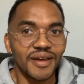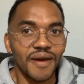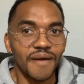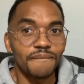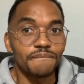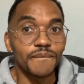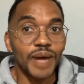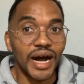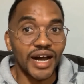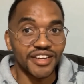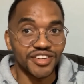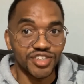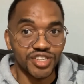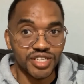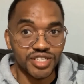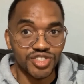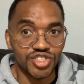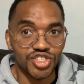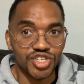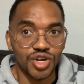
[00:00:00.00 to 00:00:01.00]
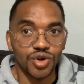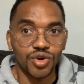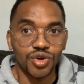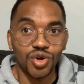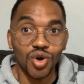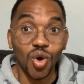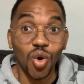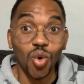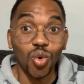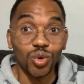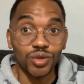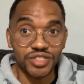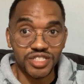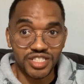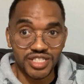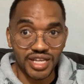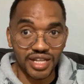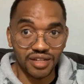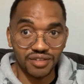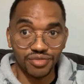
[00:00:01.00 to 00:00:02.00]
bondage or old
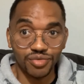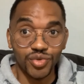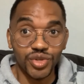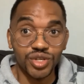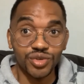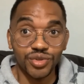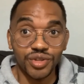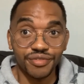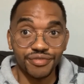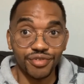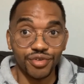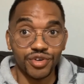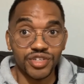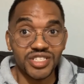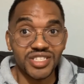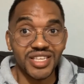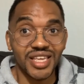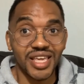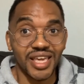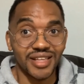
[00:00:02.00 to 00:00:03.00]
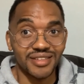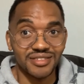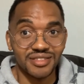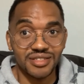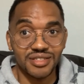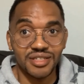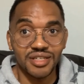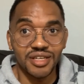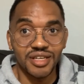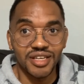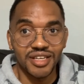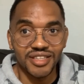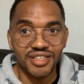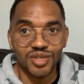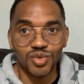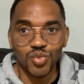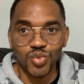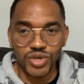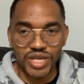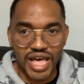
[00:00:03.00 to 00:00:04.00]
self. We know the foreskins that
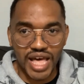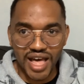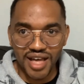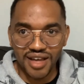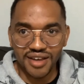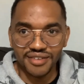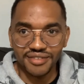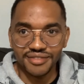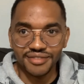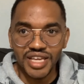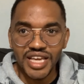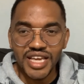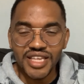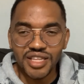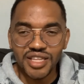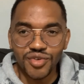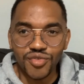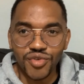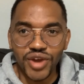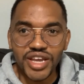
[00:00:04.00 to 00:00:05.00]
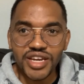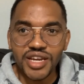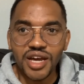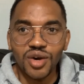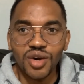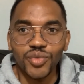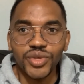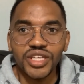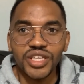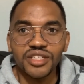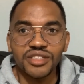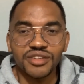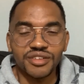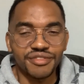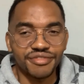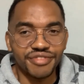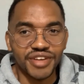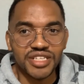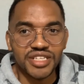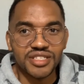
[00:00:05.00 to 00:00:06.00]
we have that right now we can
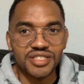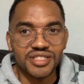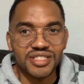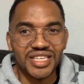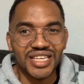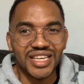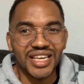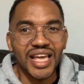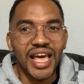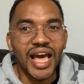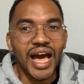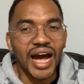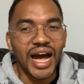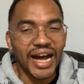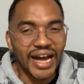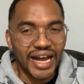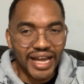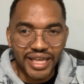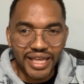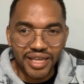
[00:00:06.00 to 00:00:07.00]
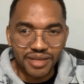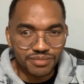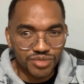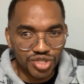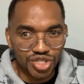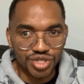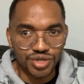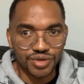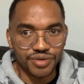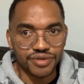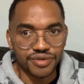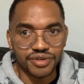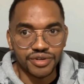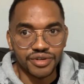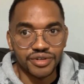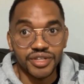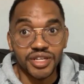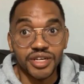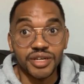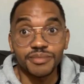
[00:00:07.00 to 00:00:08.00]
confess and say i am sure
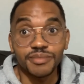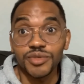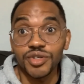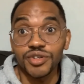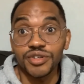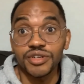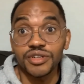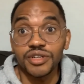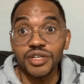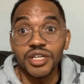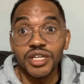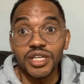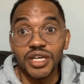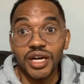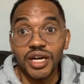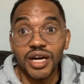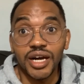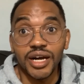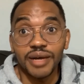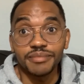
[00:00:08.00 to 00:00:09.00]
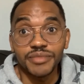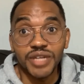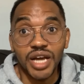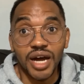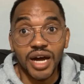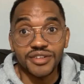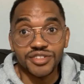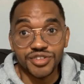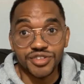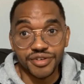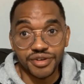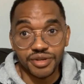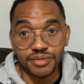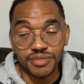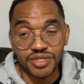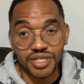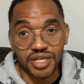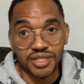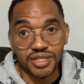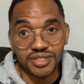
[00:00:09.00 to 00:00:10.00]
that i'm not i'm not
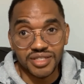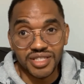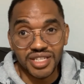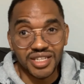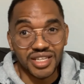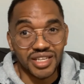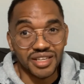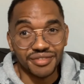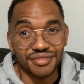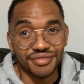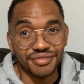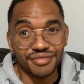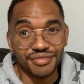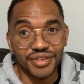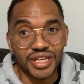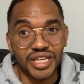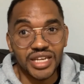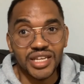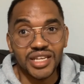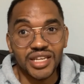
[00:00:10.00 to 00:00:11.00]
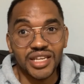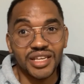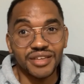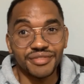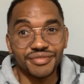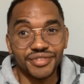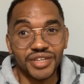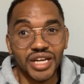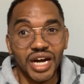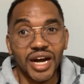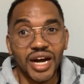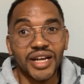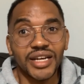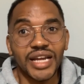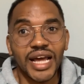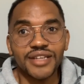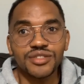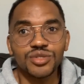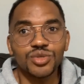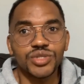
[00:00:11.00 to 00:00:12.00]
circumcised and if any if god
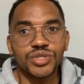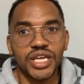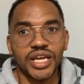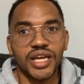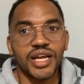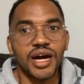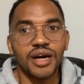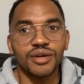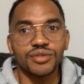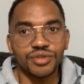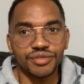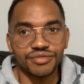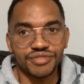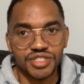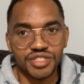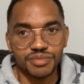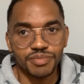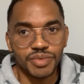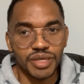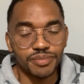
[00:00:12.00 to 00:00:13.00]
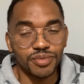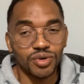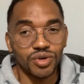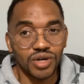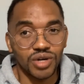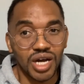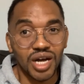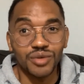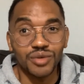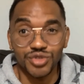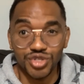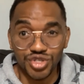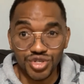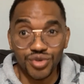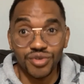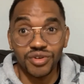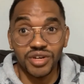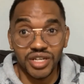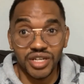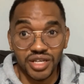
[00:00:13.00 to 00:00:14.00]
has to take count of his people i would
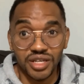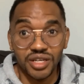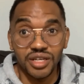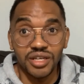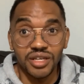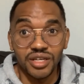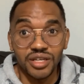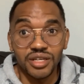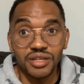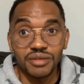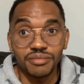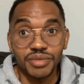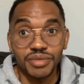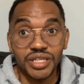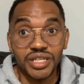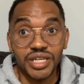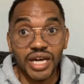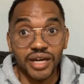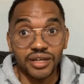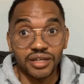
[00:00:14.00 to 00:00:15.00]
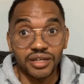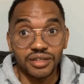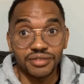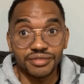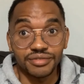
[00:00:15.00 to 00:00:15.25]
surely be cut off